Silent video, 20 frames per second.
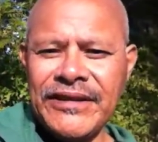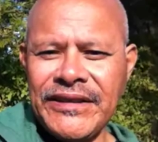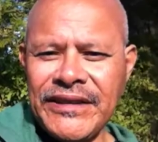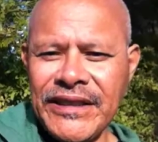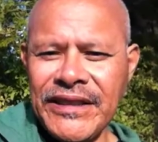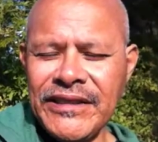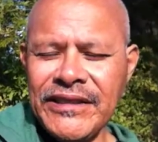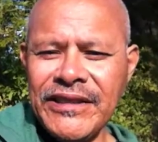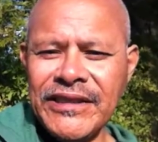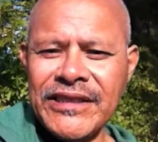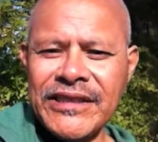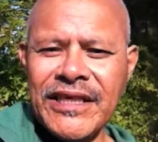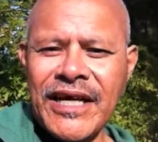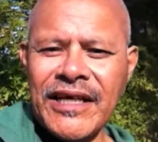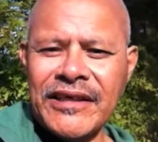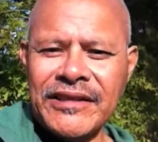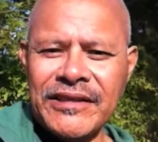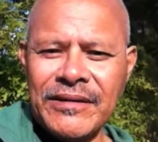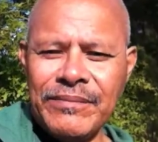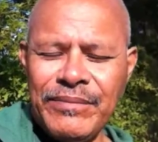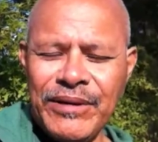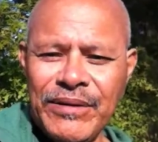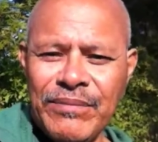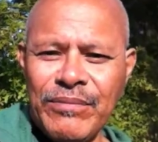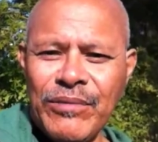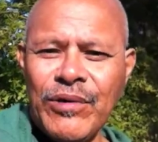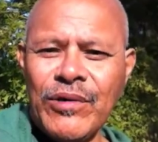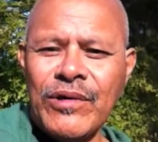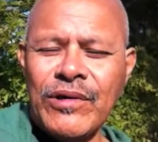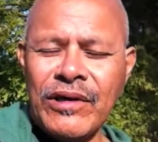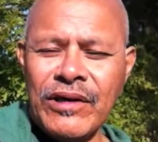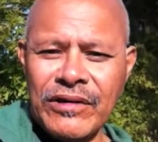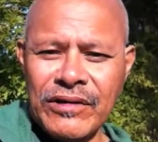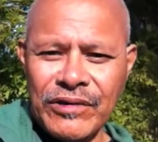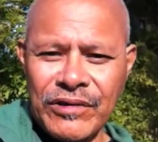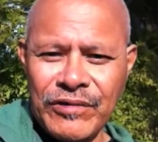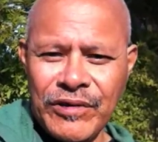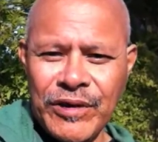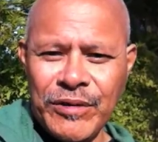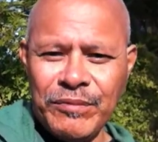then you start to be more
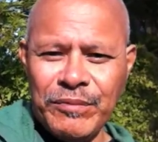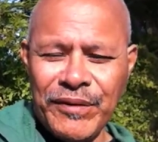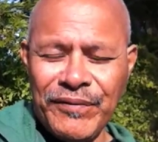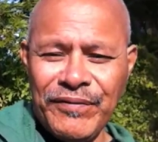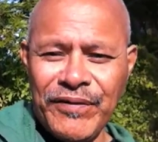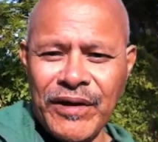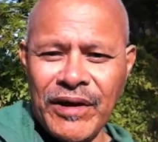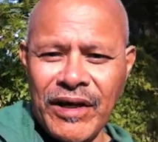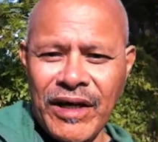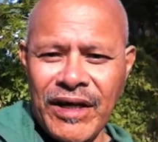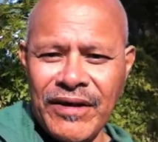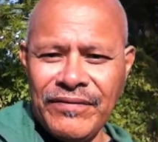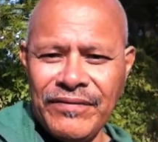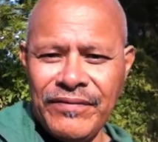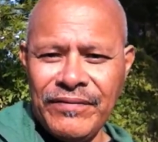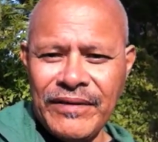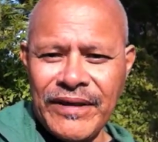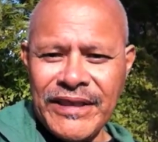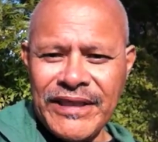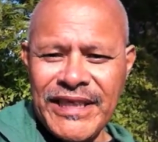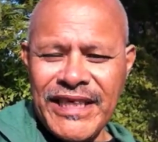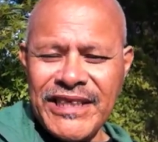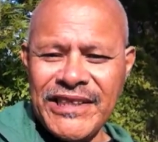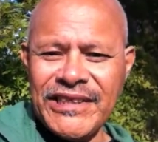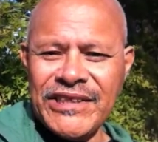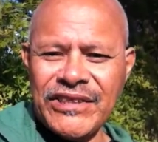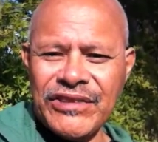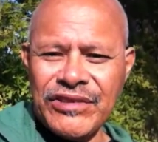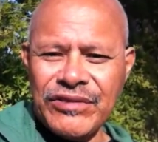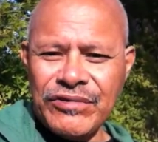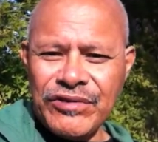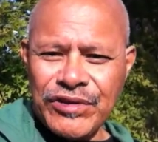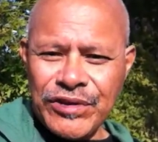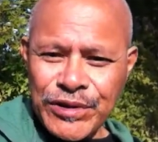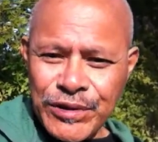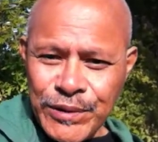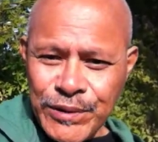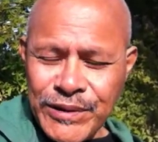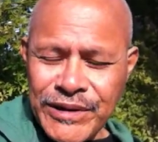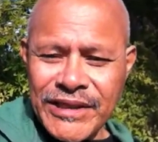congruent with your life. And that is
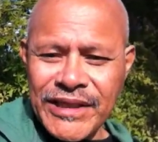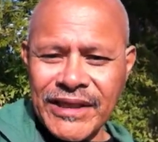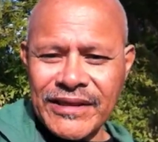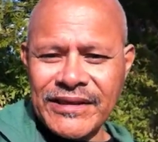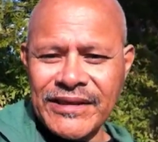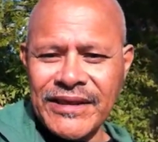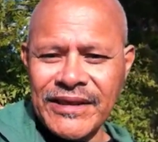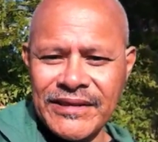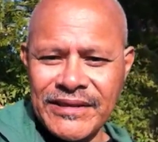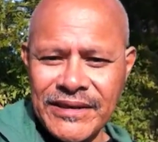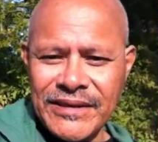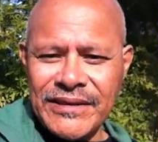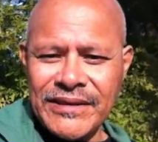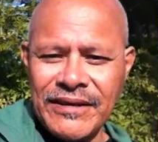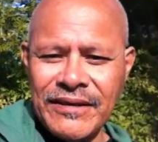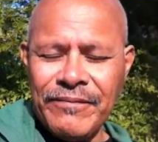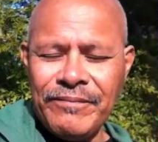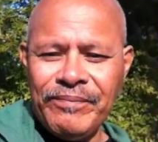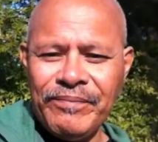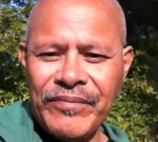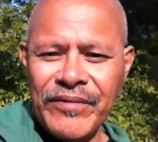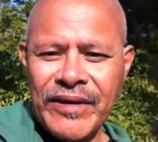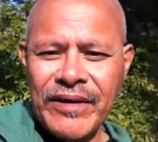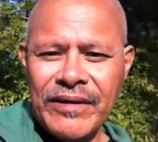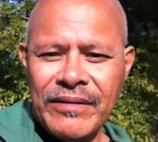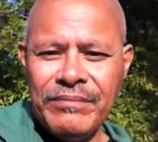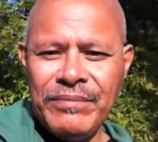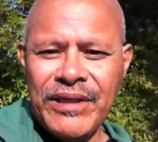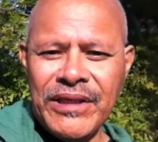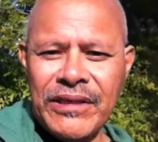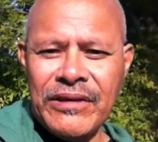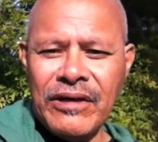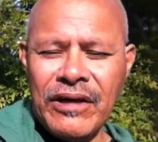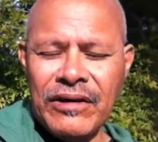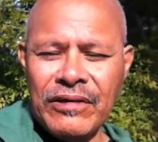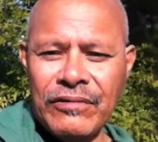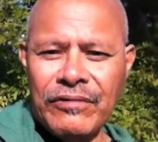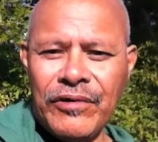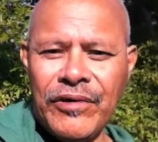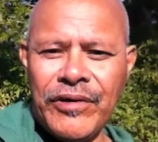true success, isn't it? Being
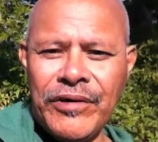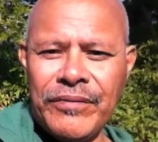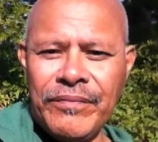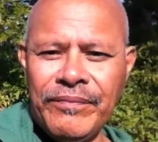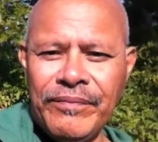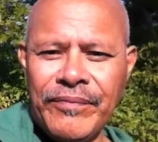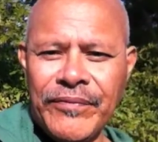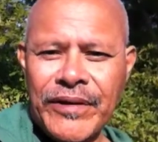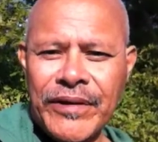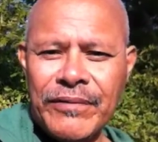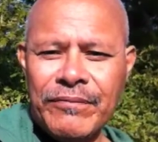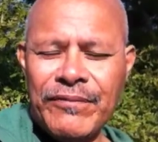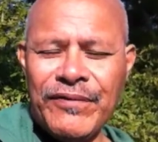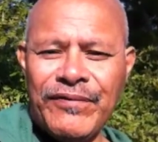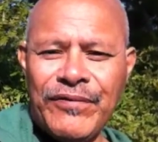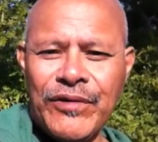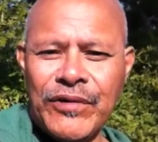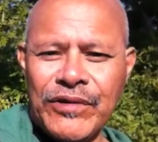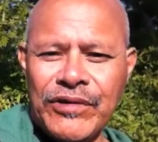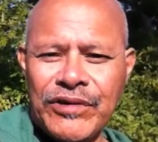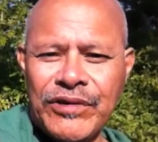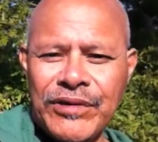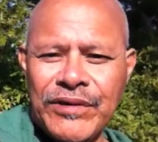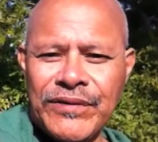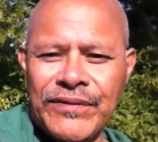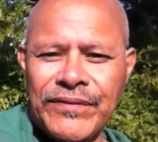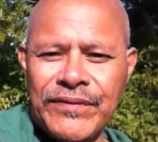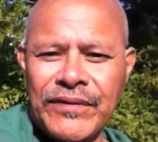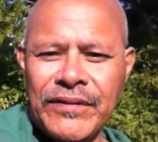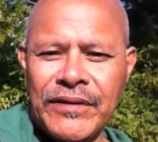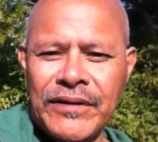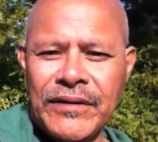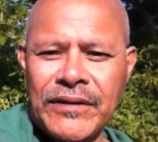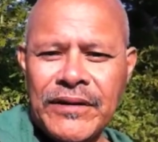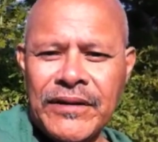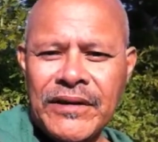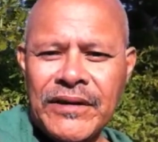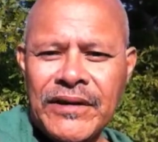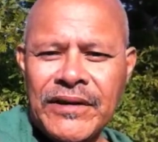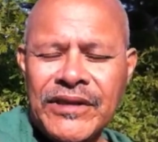congruent with your truth.
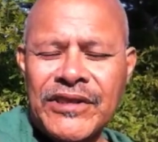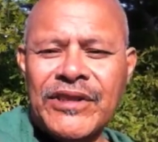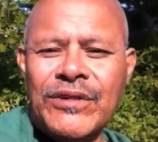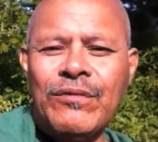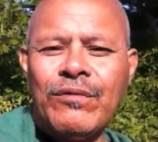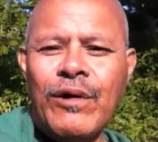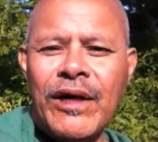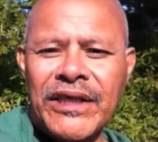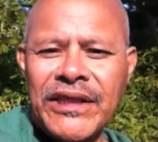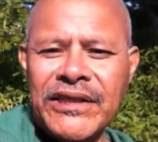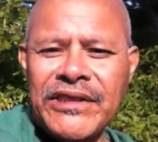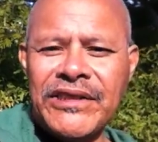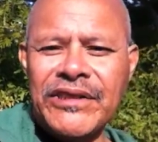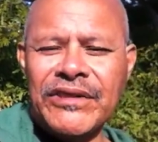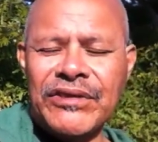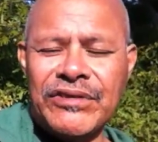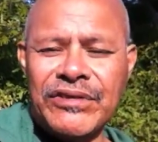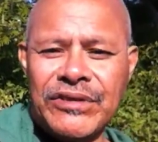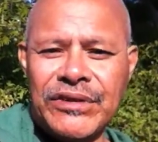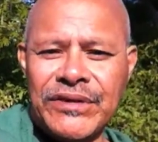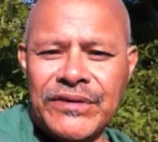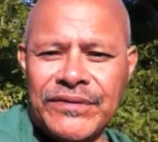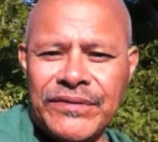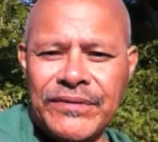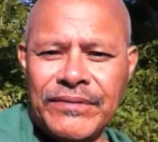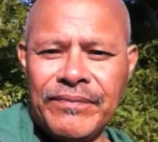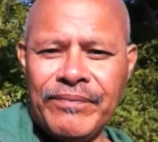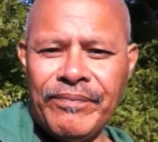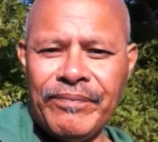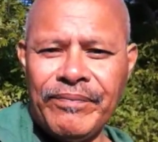So what is your truth?